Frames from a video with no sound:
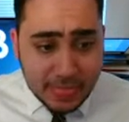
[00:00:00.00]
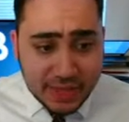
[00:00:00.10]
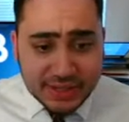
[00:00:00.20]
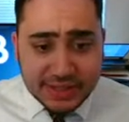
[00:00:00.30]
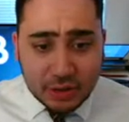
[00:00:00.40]

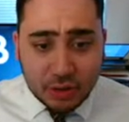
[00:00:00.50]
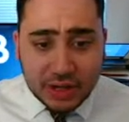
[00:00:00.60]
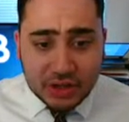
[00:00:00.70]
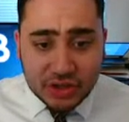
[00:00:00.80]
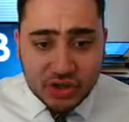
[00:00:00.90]
this is a look
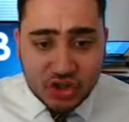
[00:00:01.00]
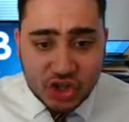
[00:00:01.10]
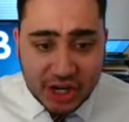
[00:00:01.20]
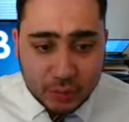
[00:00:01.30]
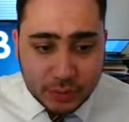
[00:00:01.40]
at just
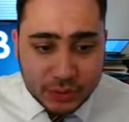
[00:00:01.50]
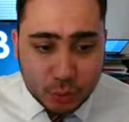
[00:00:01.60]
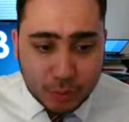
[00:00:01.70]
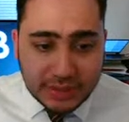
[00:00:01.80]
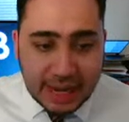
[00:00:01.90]
general
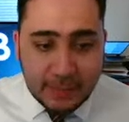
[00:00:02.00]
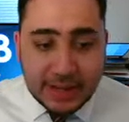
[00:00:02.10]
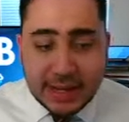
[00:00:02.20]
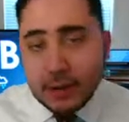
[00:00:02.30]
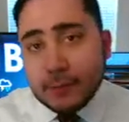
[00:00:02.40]
storm
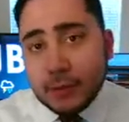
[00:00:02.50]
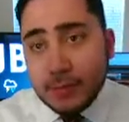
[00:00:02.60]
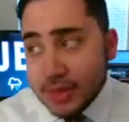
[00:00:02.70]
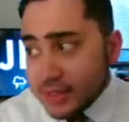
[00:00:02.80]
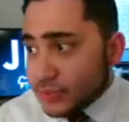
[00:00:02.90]
timing here
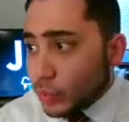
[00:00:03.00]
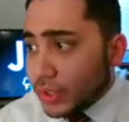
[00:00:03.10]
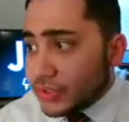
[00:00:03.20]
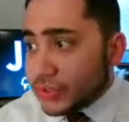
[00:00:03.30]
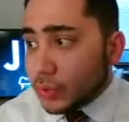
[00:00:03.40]
from this
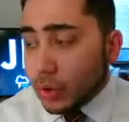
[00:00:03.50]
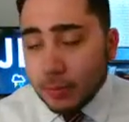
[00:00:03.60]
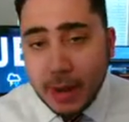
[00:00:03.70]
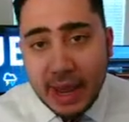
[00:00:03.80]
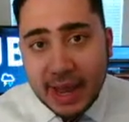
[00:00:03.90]
one
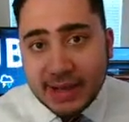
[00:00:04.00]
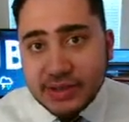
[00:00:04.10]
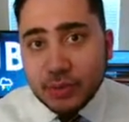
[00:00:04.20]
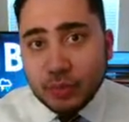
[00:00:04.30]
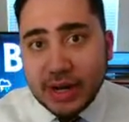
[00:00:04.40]
storm
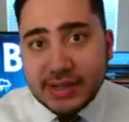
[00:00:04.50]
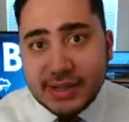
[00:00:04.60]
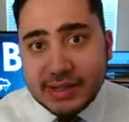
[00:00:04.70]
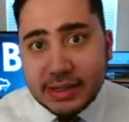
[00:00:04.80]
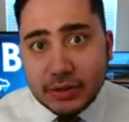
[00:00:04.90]
as it
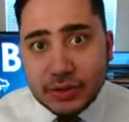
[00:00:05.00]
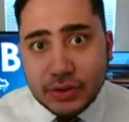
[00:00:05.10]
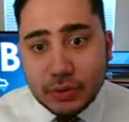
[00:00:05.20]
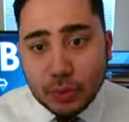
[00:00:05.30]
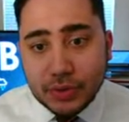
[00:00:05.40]
races here to
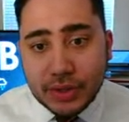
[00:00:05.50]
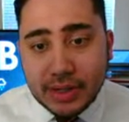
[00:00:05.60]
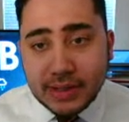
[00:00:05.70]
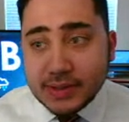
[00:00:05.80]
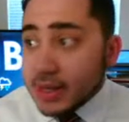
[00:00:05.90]
the north and
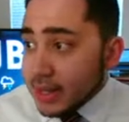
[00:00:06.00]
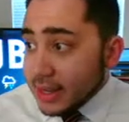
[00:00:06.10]
east.